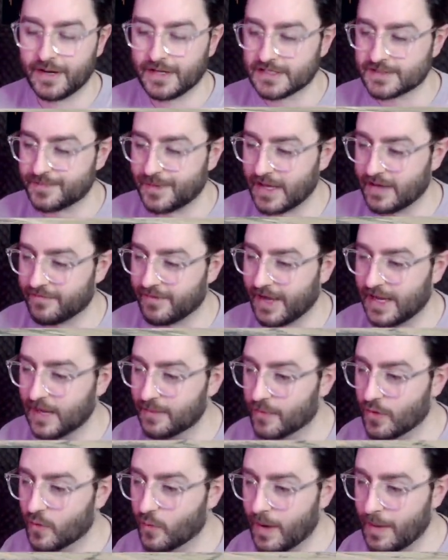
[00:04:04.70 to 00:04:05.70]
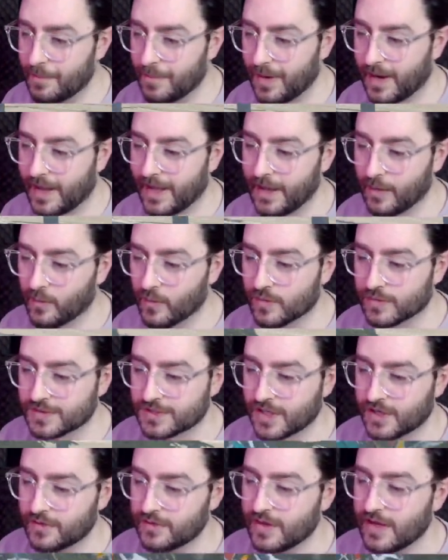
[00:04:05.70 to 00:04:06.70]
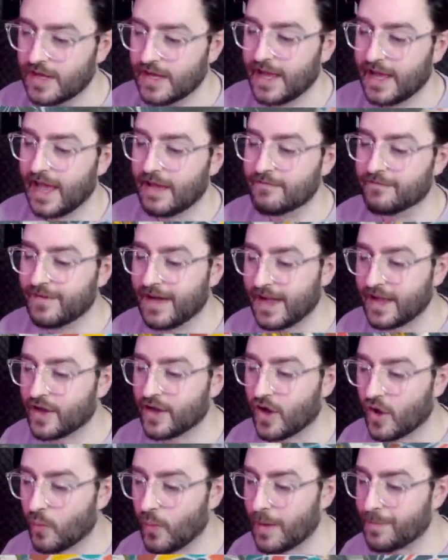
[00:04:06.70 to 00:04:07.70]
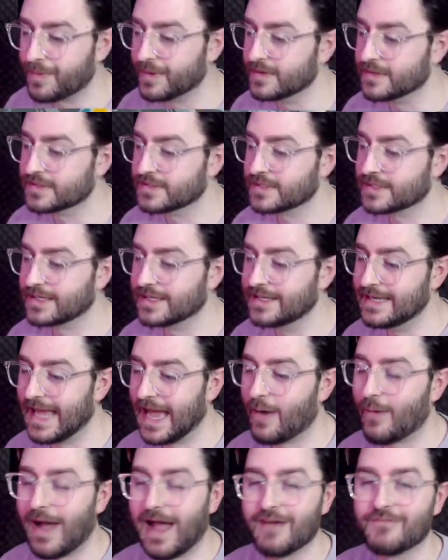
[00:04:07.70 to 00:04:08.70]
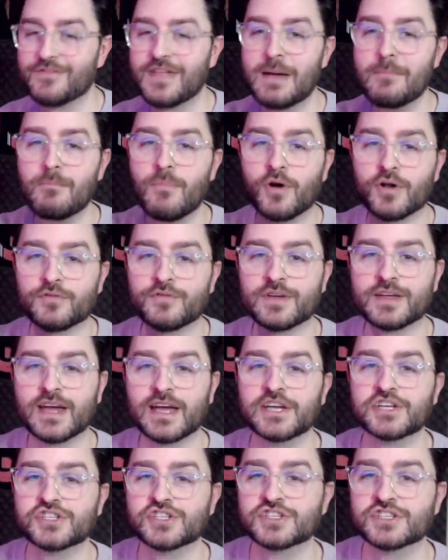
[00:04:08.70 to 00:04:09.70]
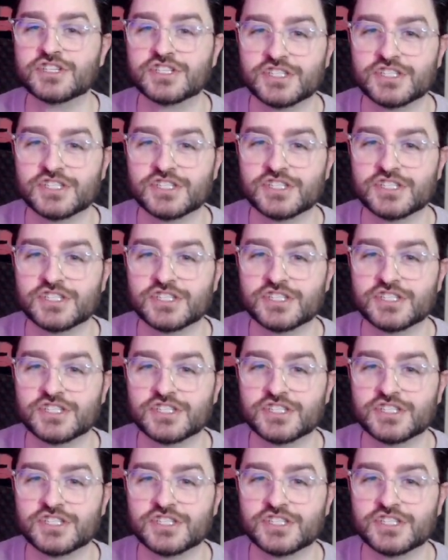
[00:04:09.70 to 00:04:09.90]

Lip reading: XP available when playing Warzone. And Vanguard weapons can now have their modifications